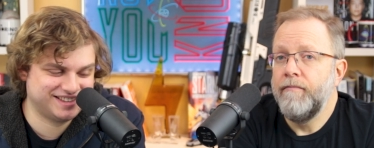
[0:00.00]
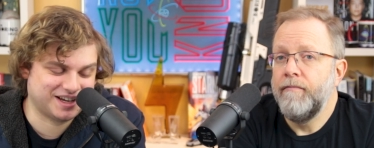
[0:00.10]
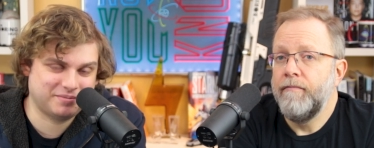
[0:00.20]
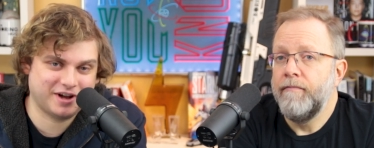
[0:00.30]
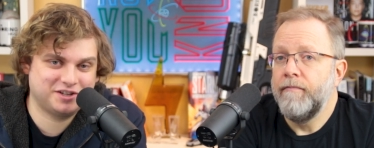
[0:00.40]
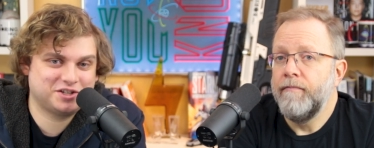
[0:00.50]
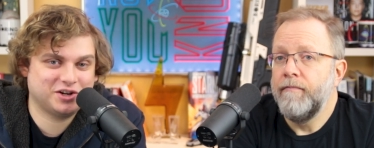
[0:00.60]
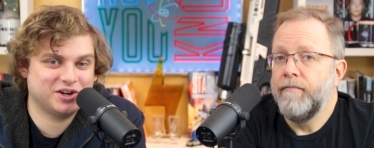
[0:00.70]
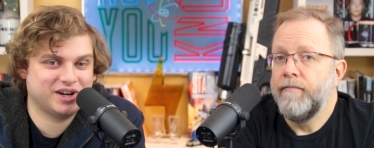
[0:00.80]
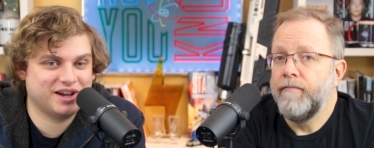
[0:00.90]
Speaker 1: I'm not
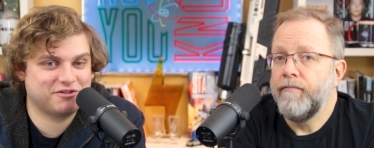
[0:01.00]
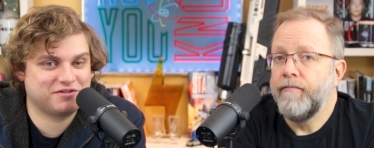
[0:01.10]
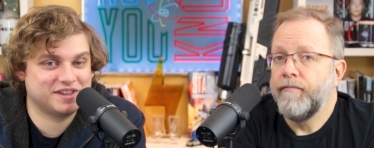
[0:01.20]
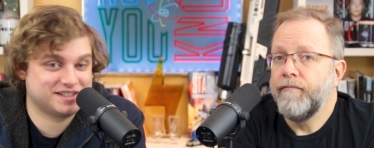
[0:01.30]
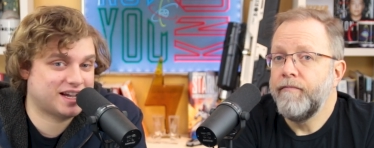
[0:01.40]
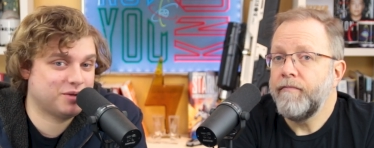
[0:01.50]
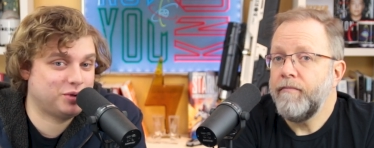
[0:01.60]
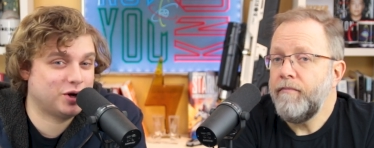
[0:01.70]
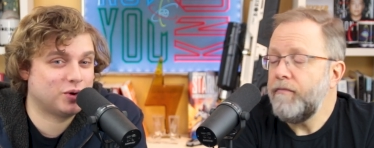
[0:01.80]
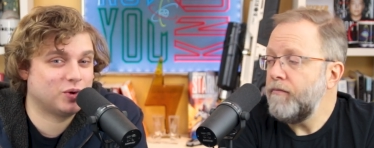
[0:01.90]
sure if this
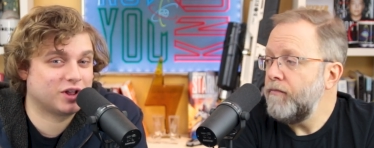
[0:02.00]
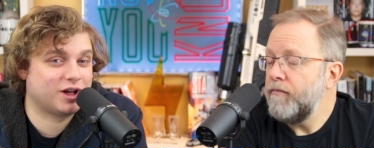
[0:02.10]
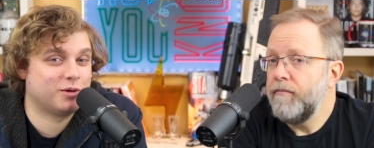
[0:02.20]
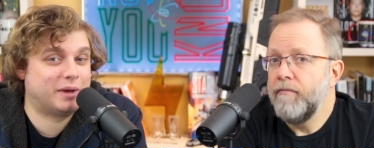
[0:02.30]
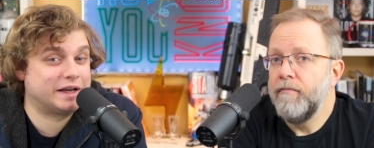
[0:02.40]
IPO will come